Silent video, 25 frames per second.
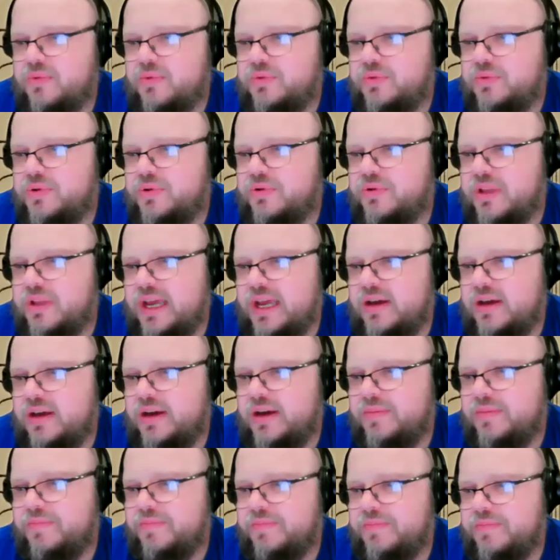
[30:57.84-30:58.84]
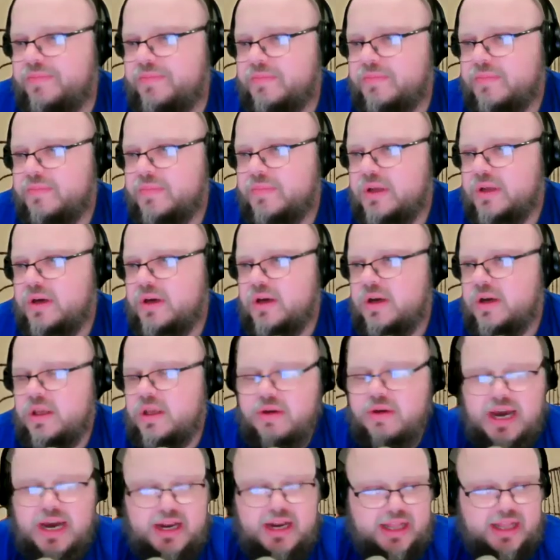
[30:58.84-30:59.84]
who like you
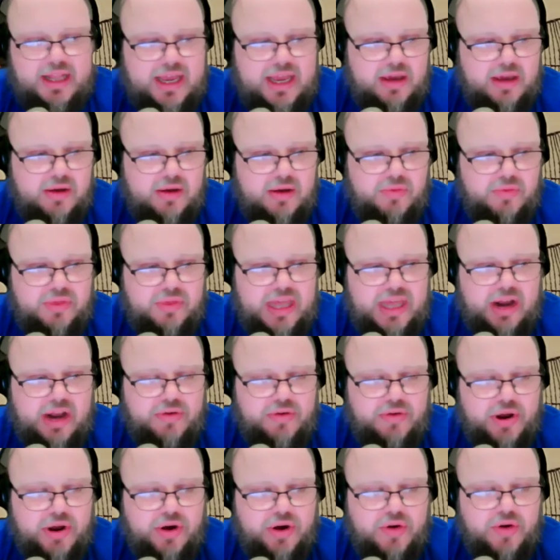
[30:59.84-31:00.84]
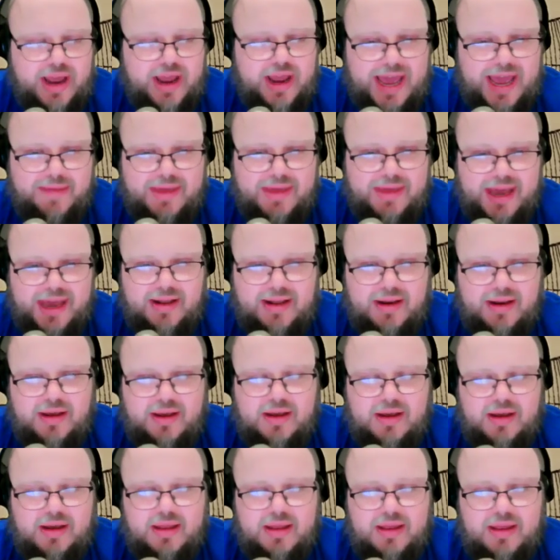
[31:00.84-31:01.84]
gotta like they don't know who I am yet,
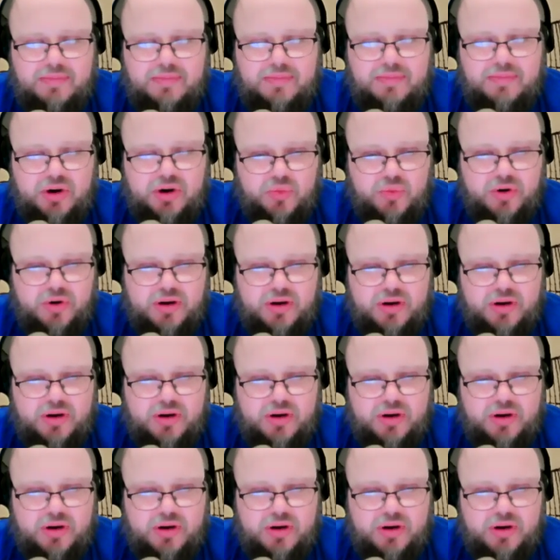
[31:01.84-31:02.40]
and then I'm gonna work